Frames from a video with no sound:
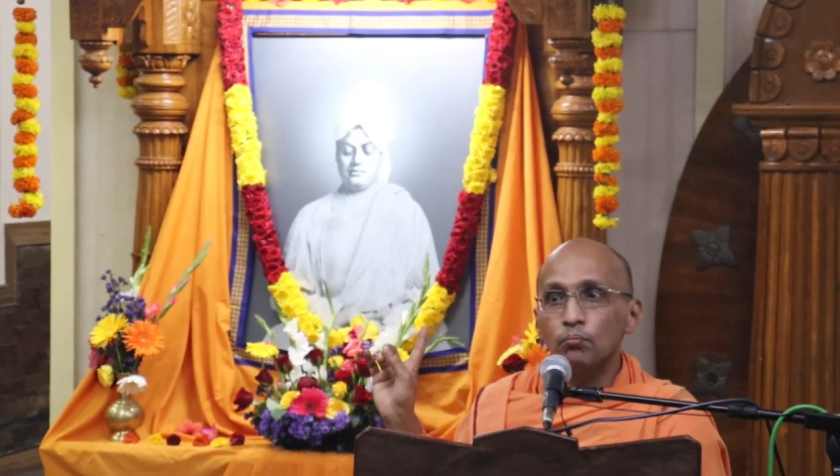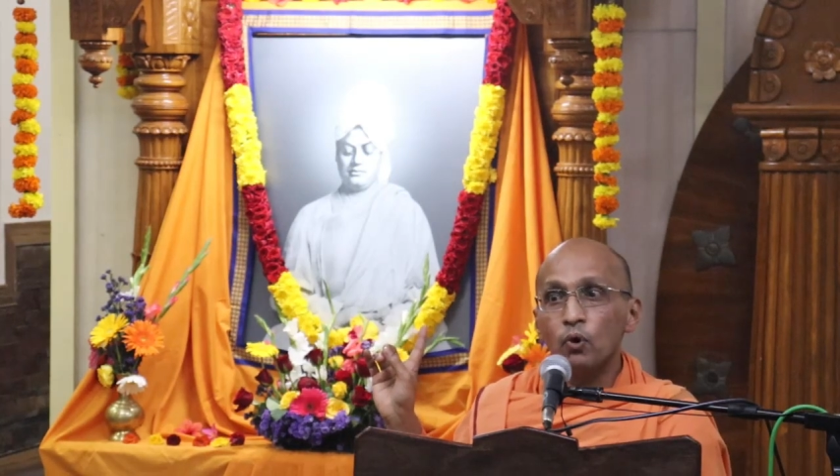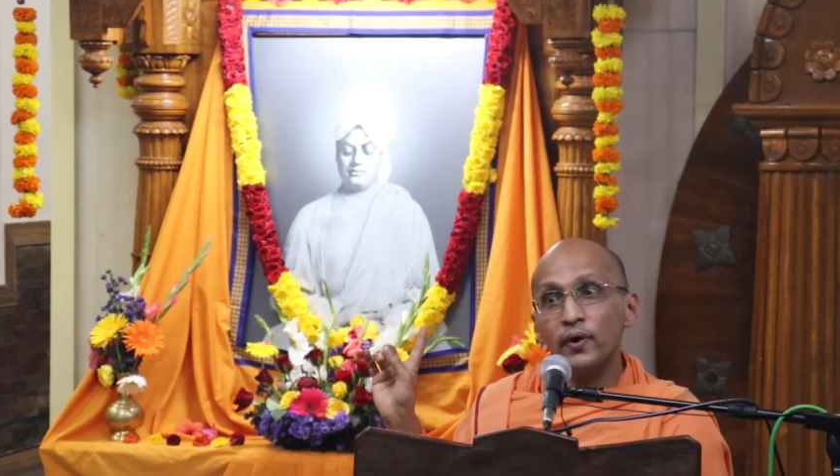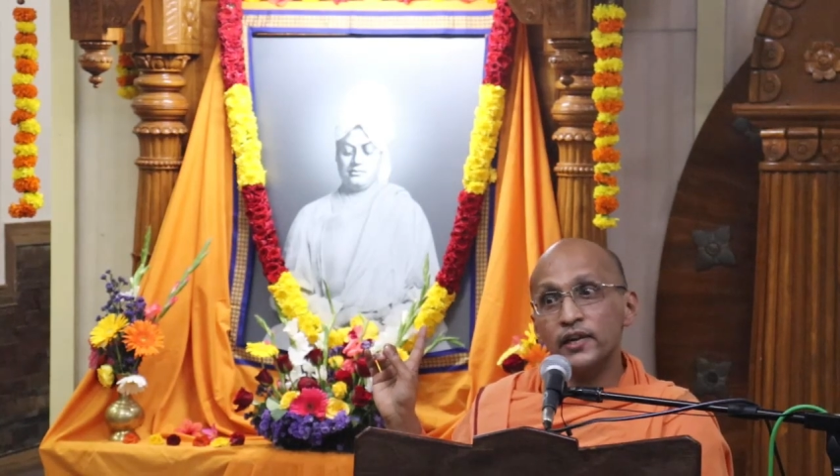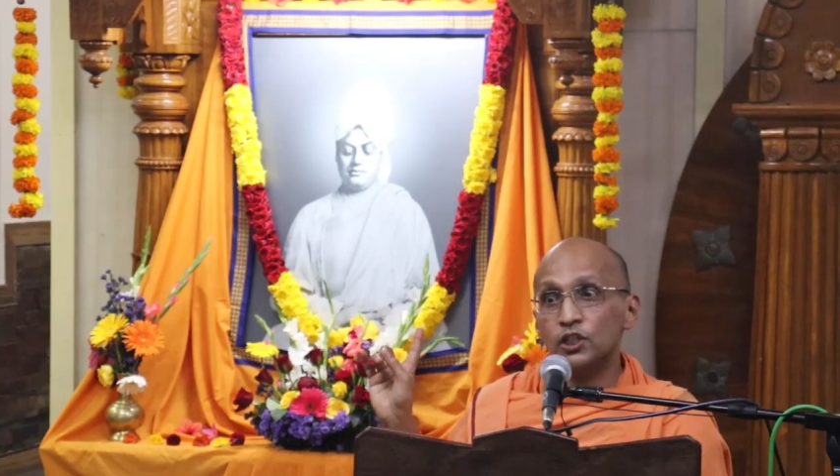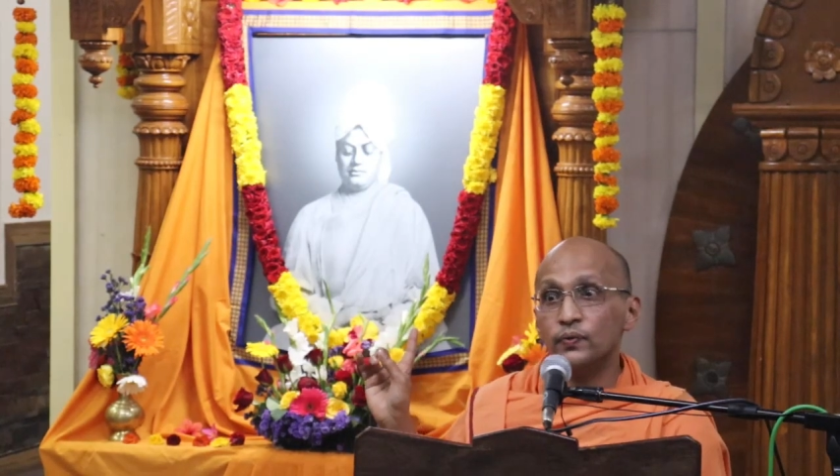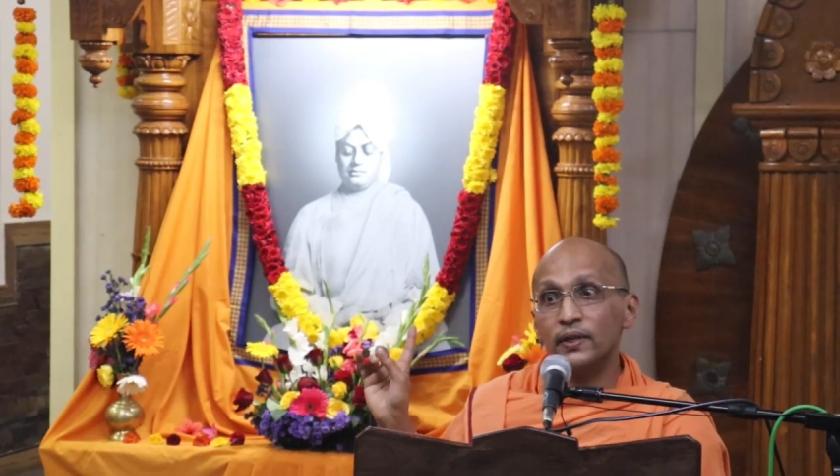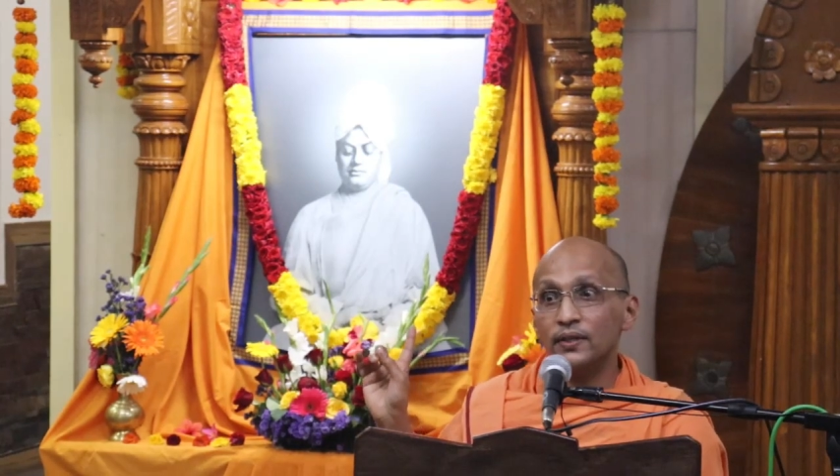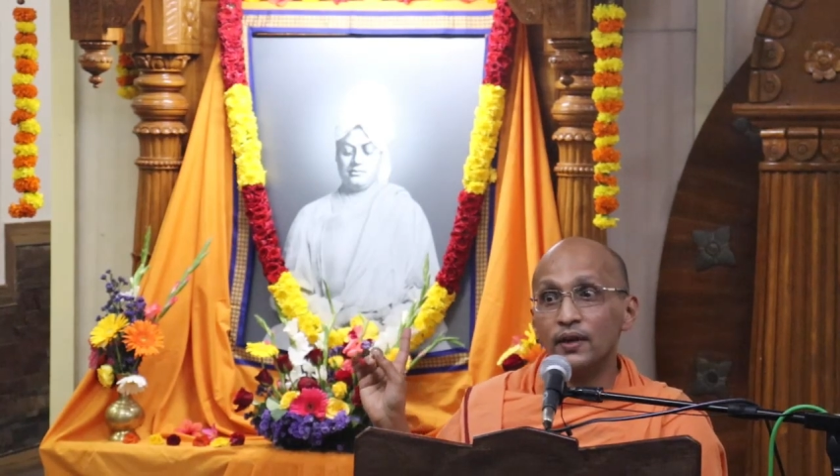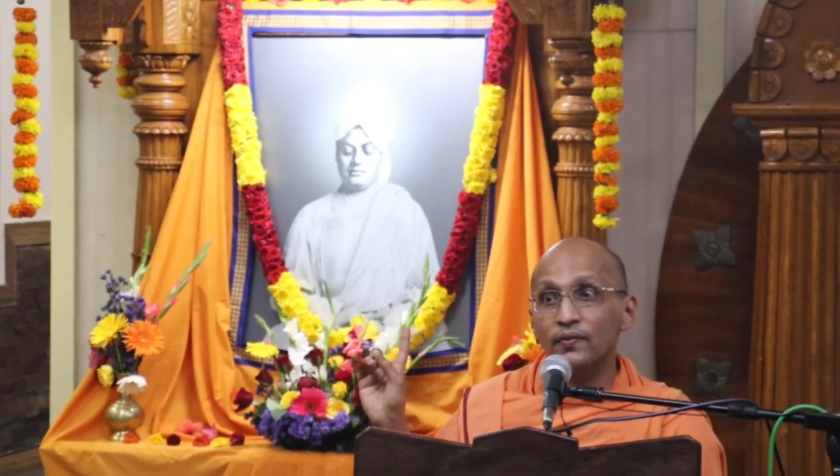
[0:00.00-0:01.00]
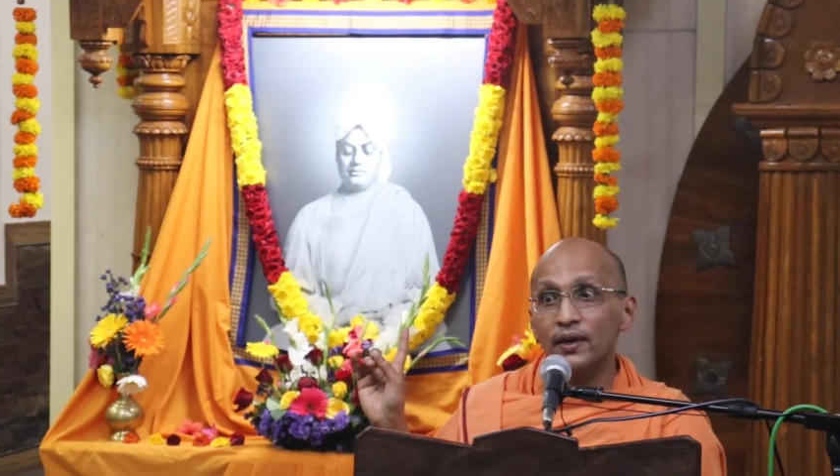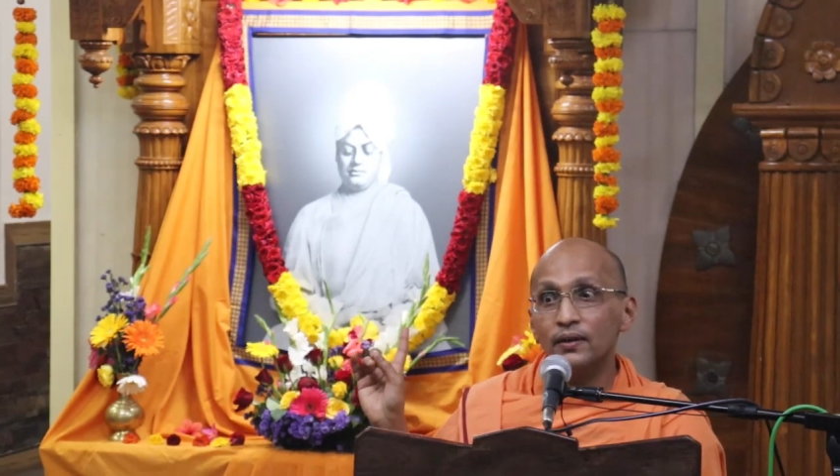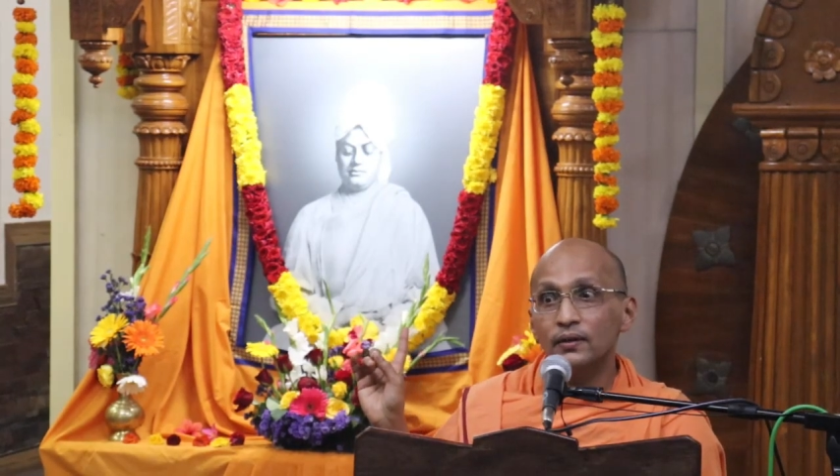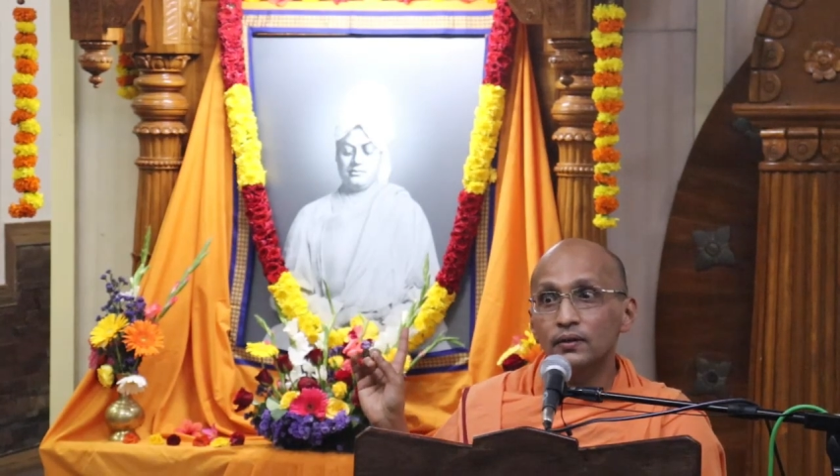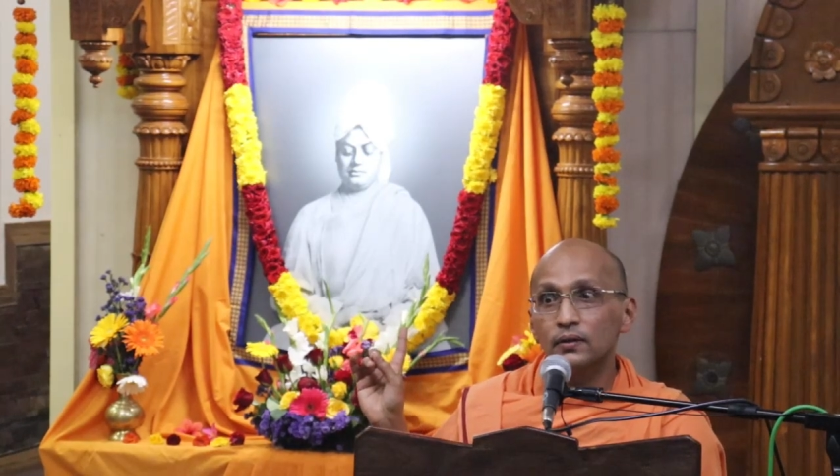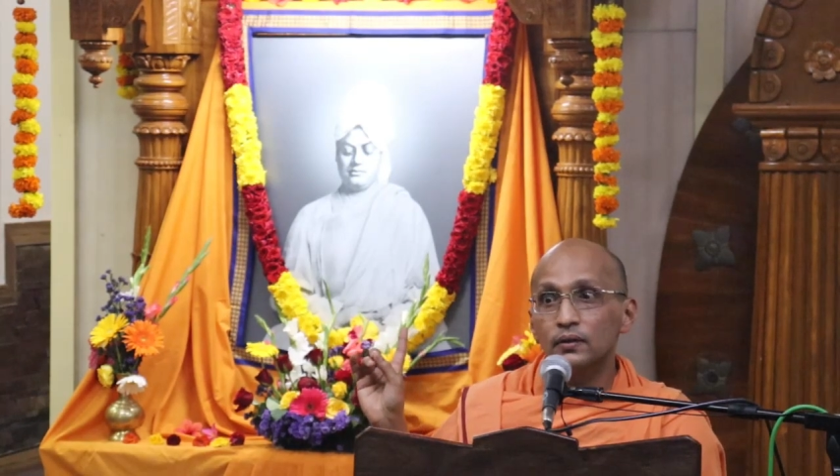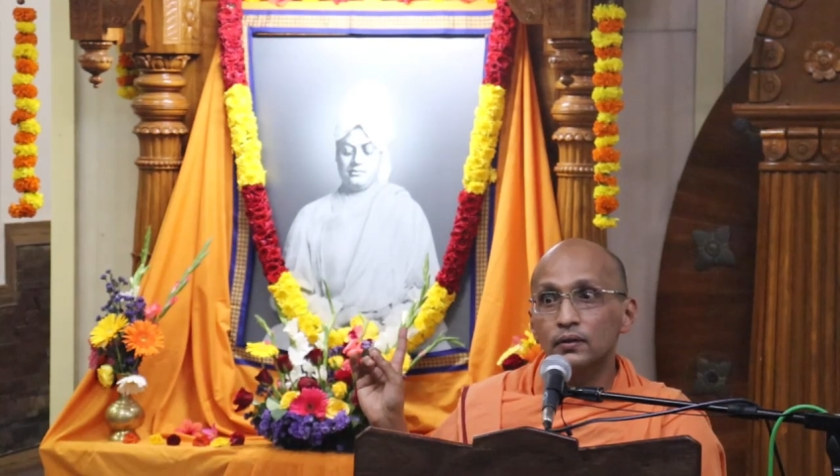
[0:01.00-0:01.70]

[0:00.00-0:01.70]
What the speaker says: Bhuvaneshwari Devi